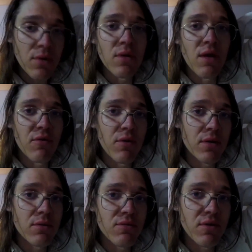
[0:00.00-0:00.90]
And
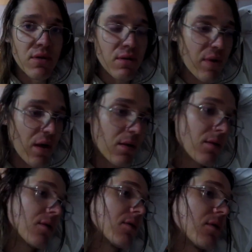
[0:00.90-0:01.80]
everyone who's feeling
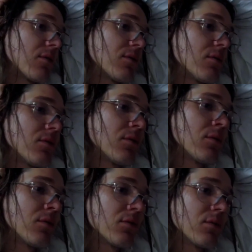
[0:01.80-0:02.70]
pain,
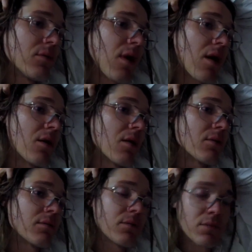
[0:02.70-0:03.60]

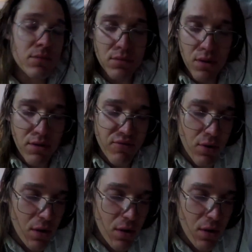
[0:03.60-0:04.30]
anger, I love you